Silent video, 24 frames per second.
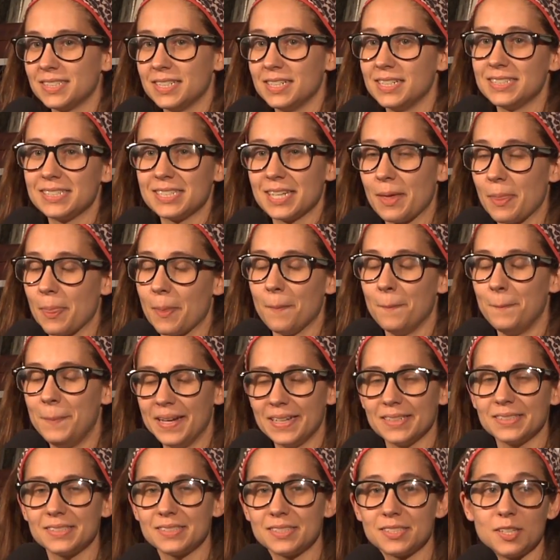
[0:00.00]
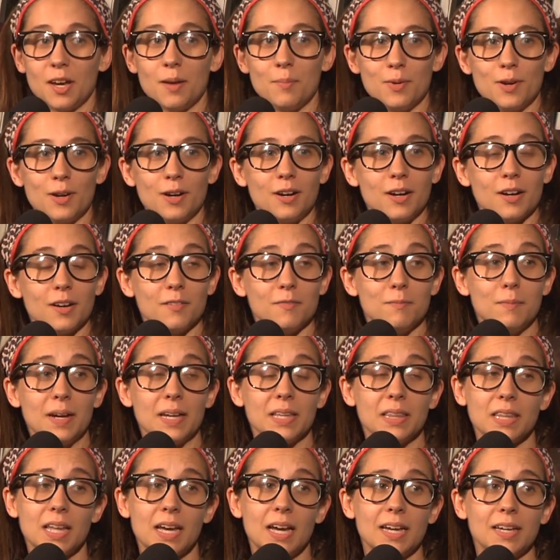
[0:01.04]
and it's like the best summer of my
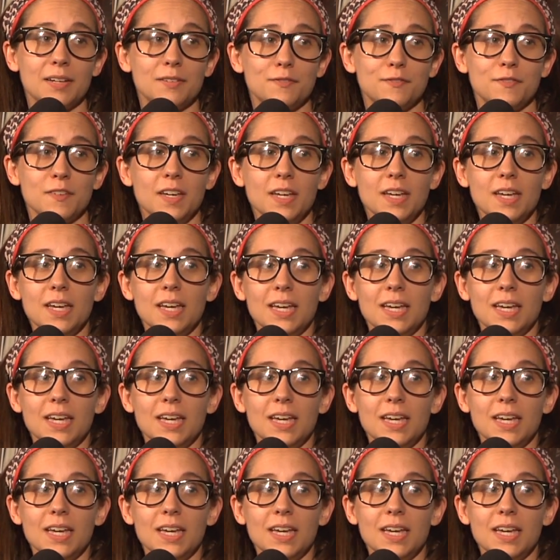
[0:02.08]
life.